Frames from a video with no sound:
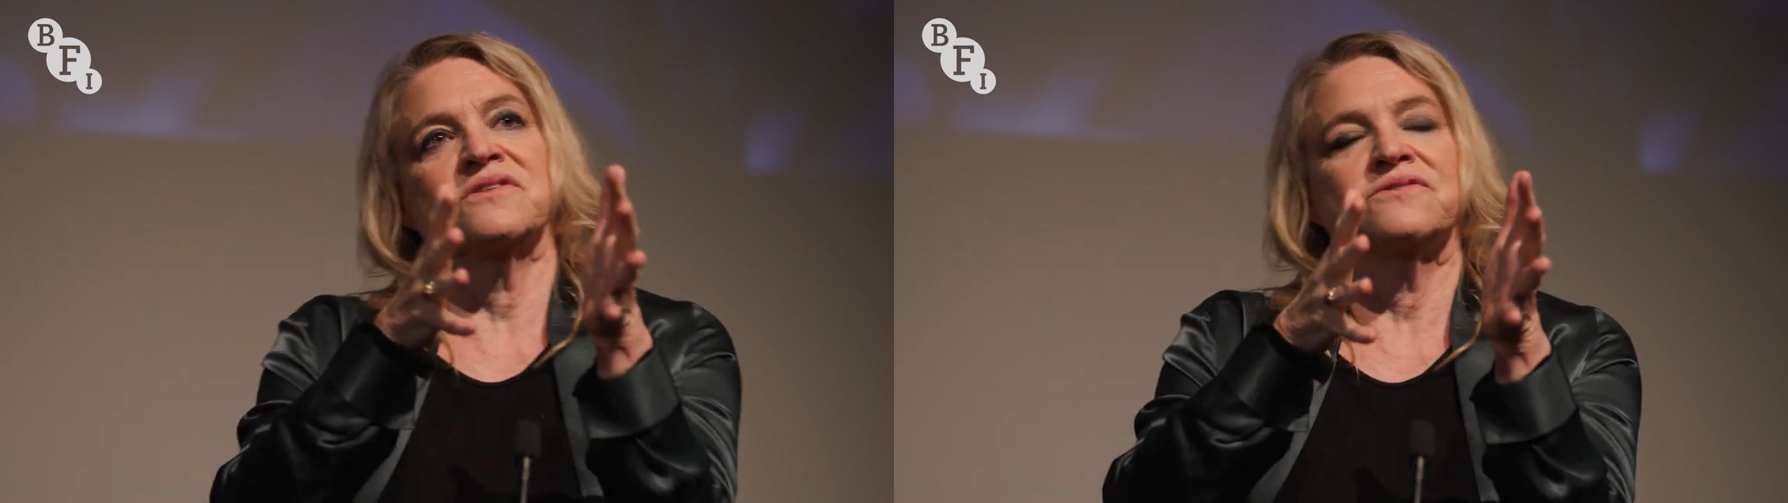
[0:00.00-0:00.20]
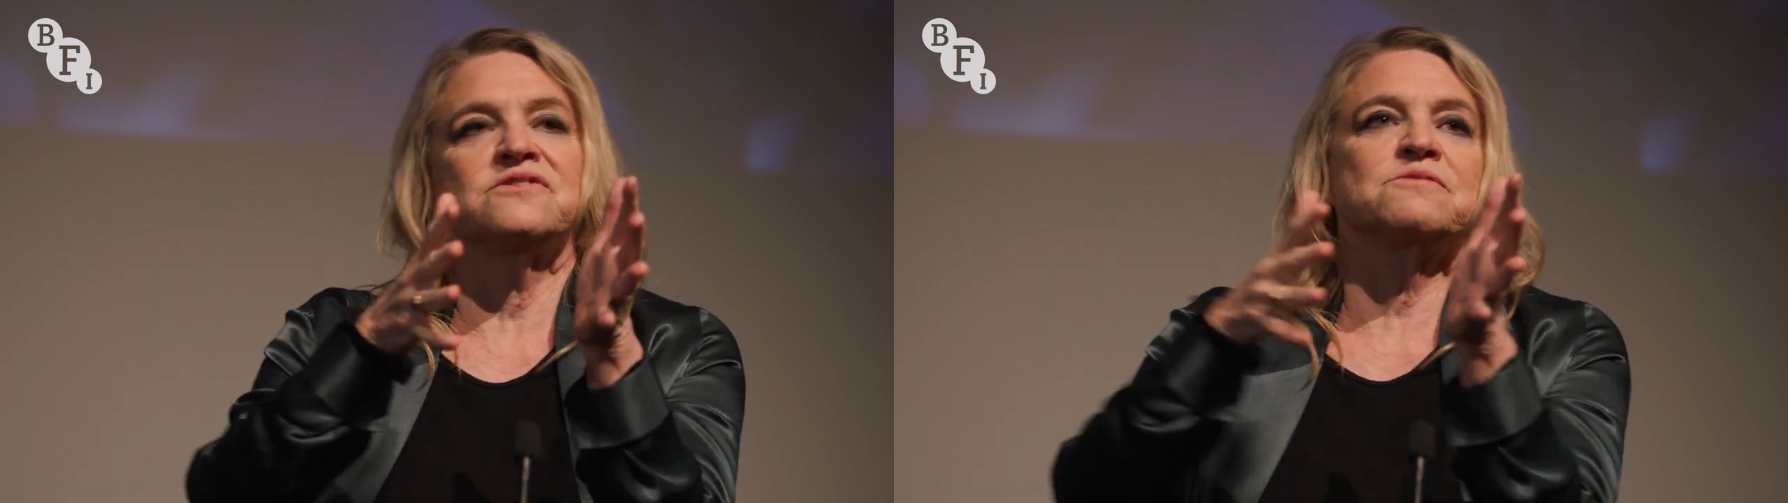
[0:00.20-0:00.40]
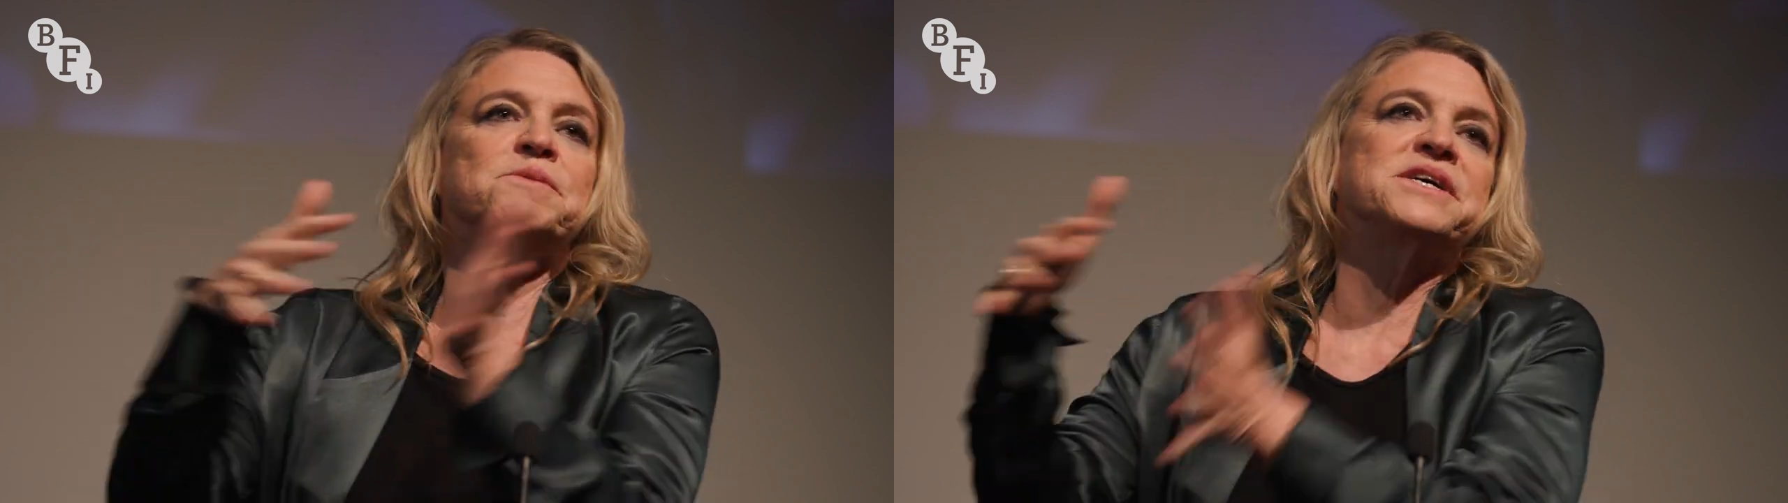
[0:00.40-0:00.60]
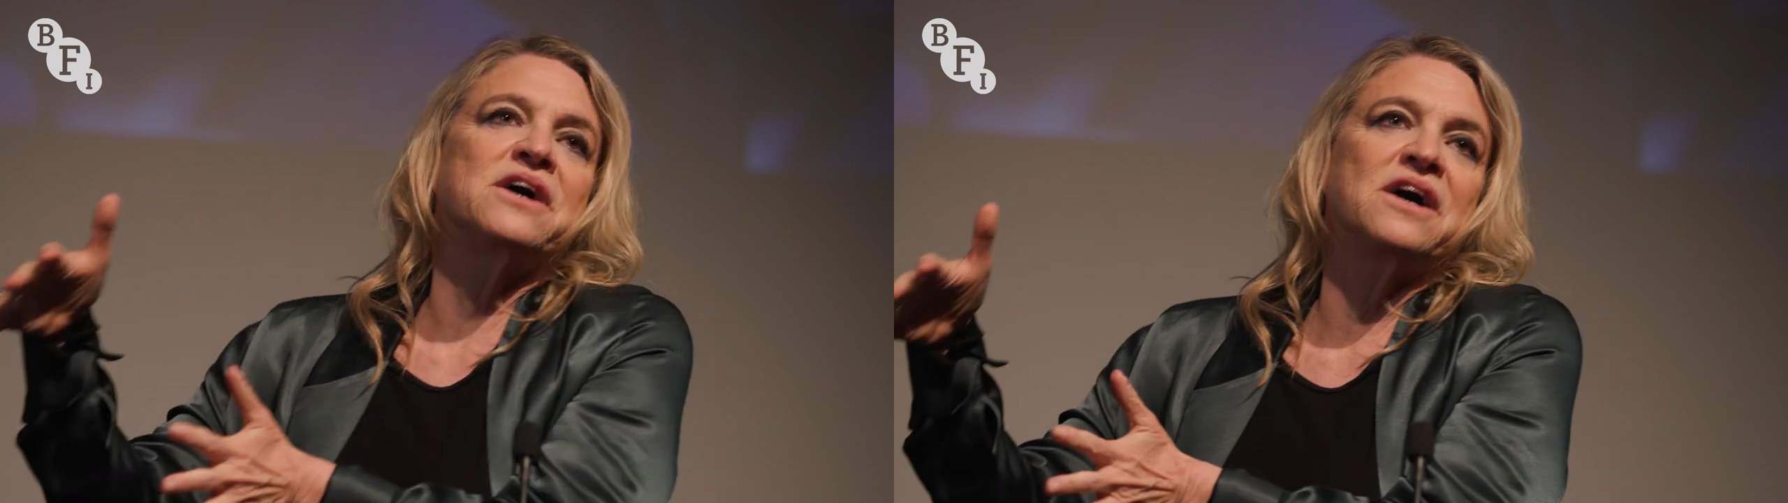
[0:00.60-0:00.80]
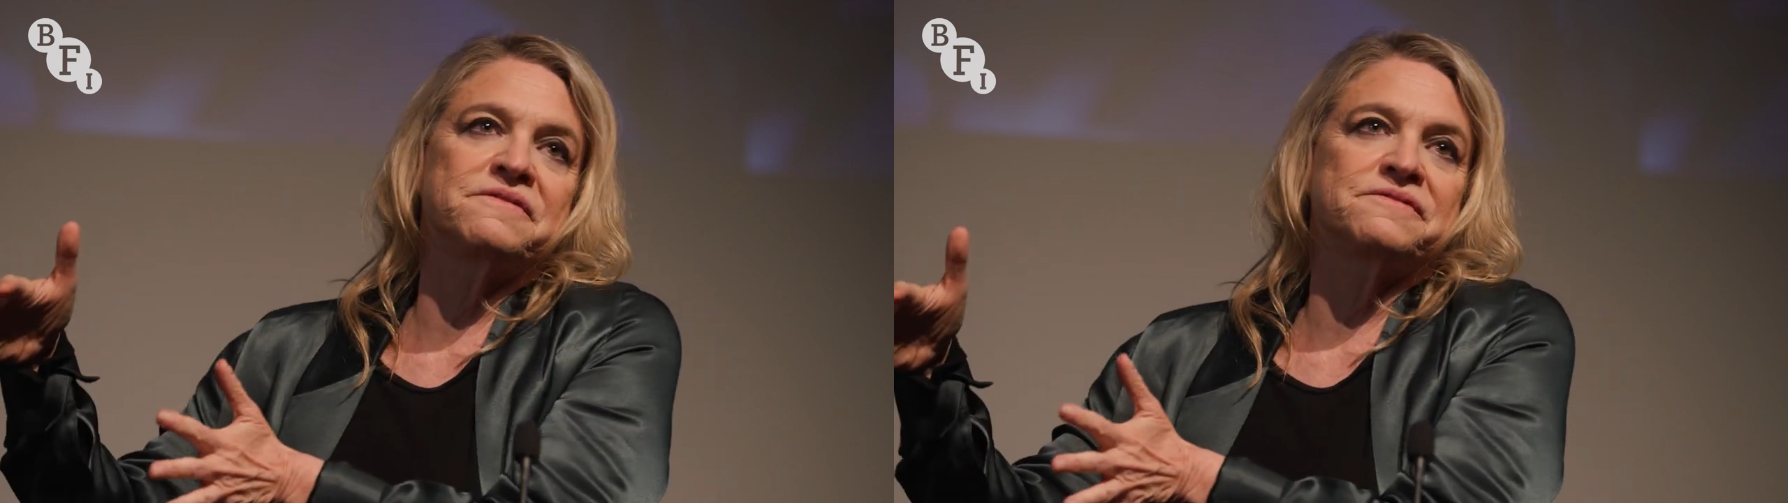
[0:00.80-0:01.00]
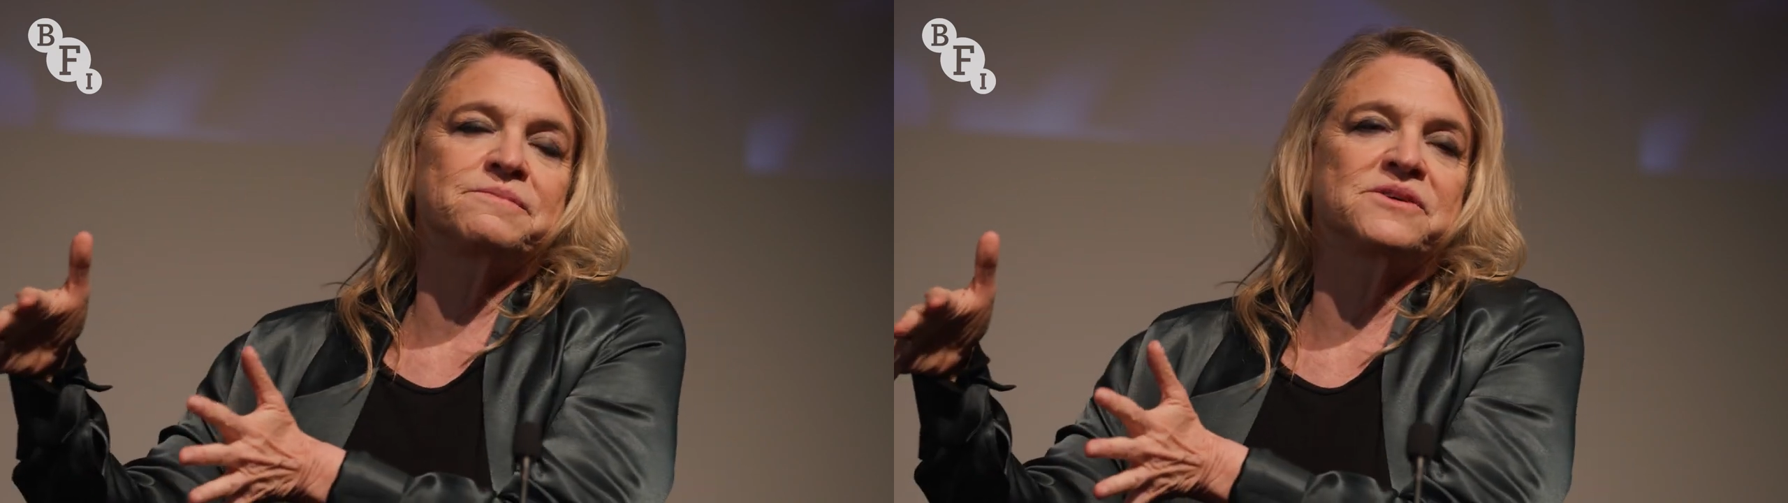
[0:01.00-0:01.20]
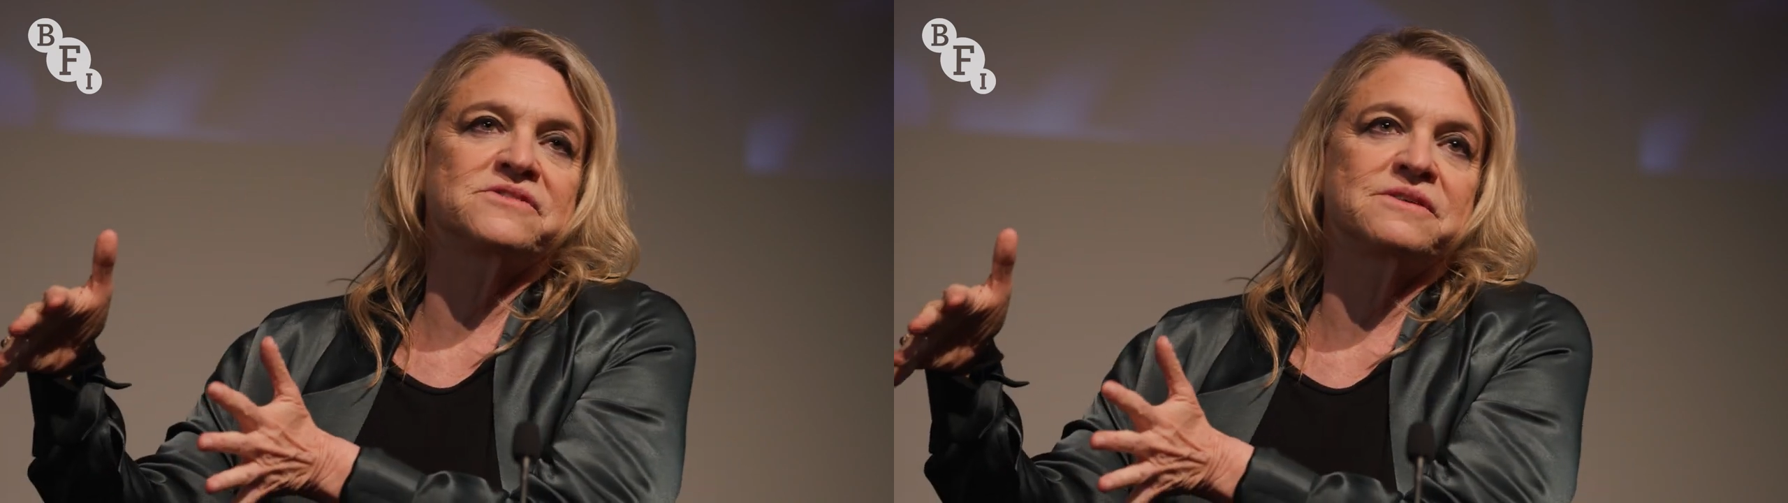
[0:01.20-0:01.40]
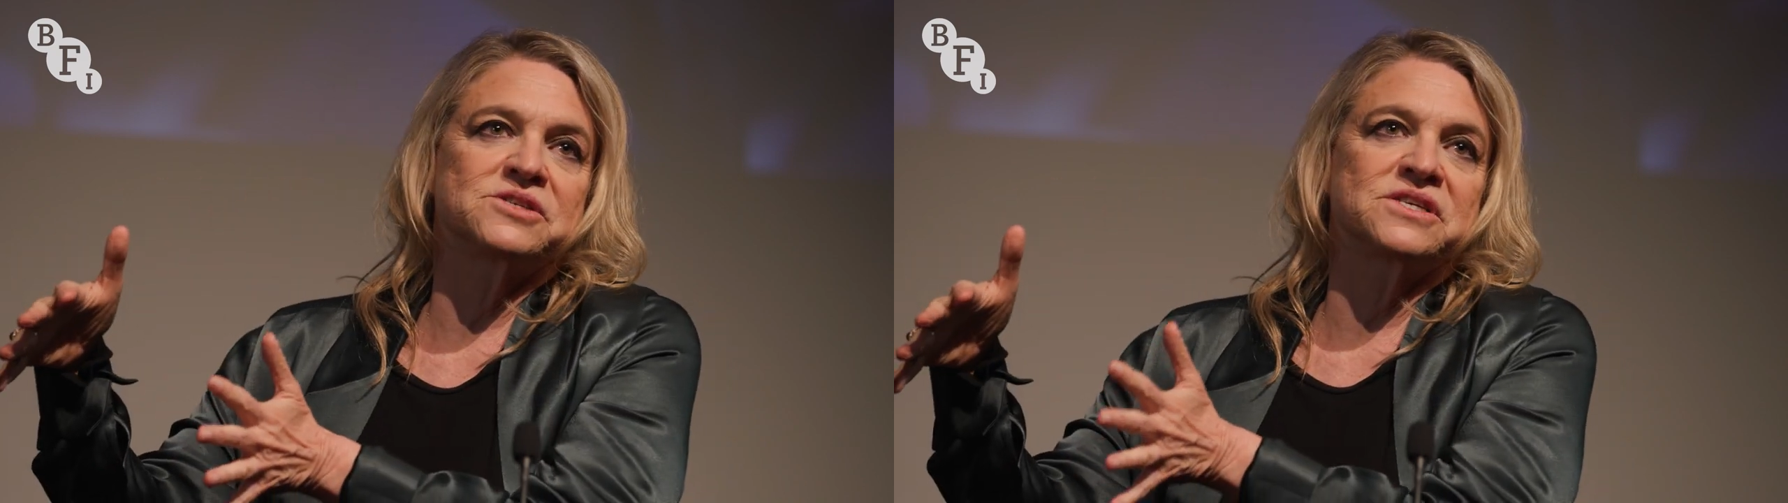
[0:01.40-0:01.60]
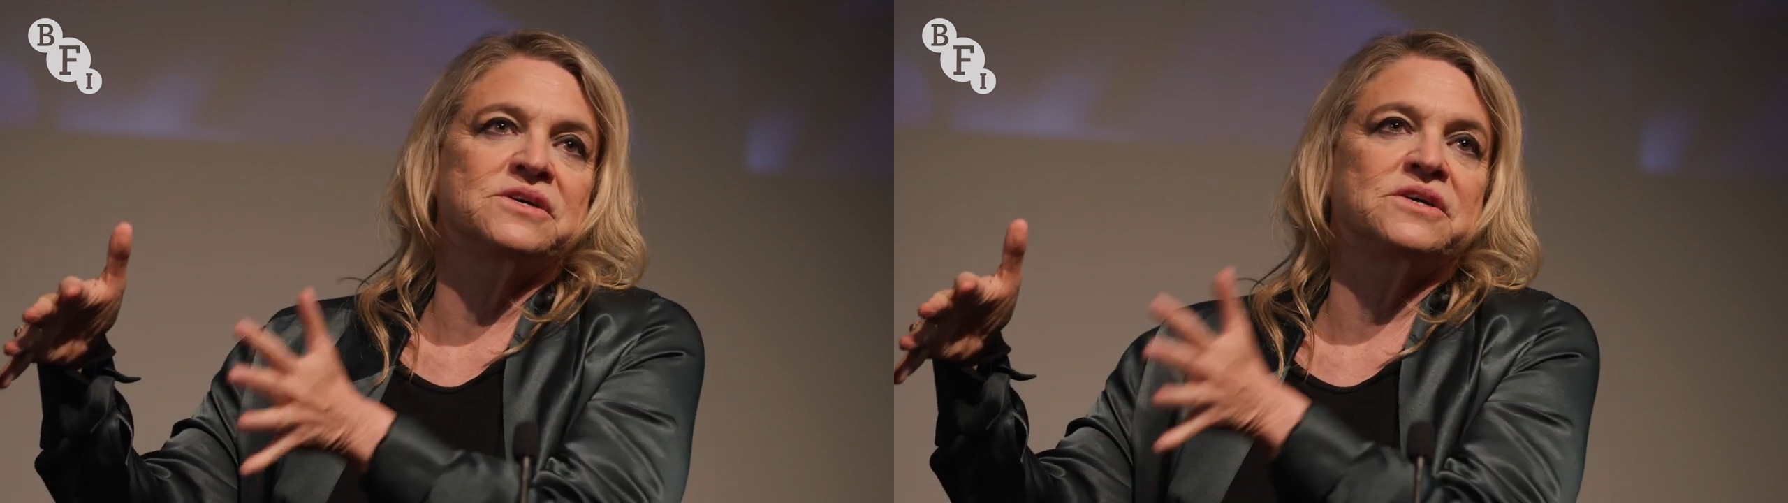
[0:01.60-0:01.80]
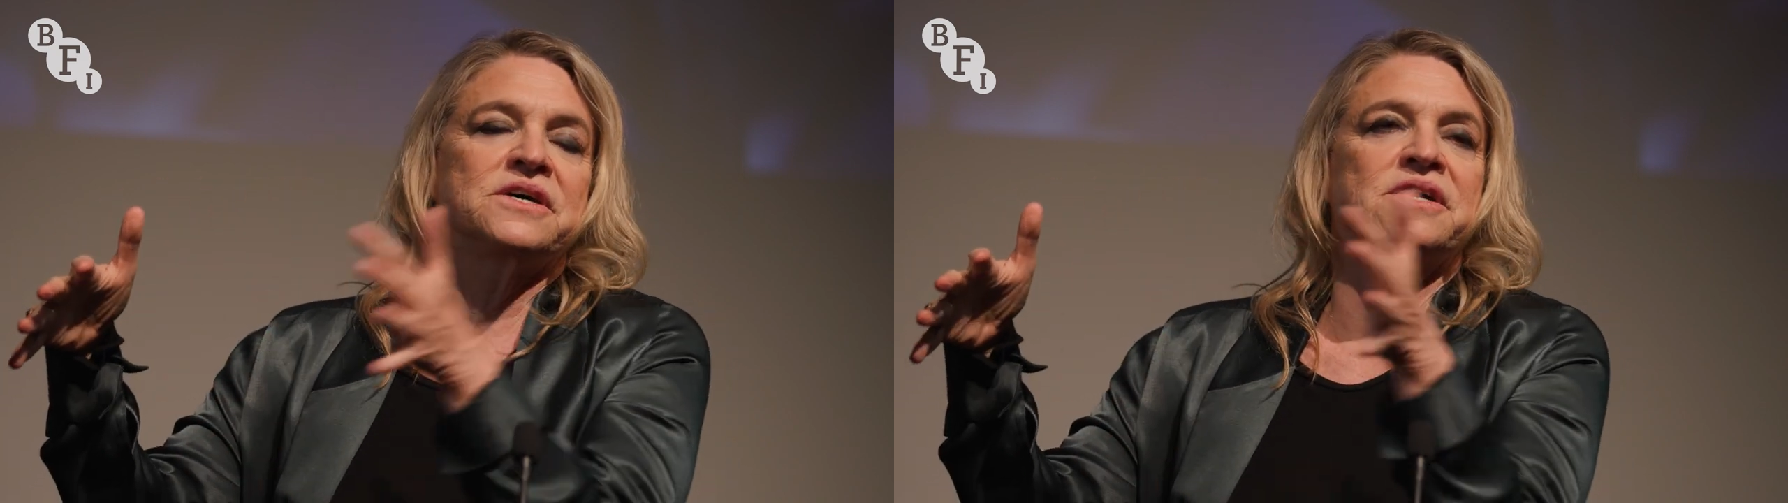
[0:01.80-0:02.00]
so it's split off from our
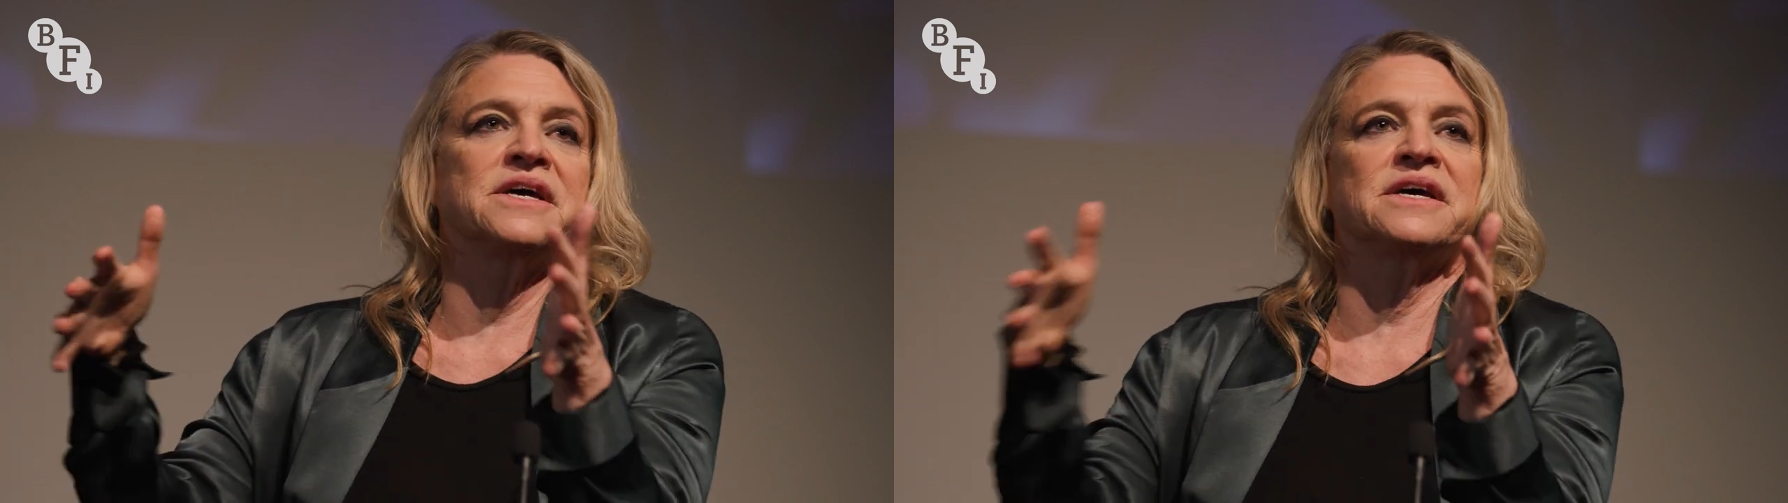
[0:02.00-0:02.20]
subjecthood.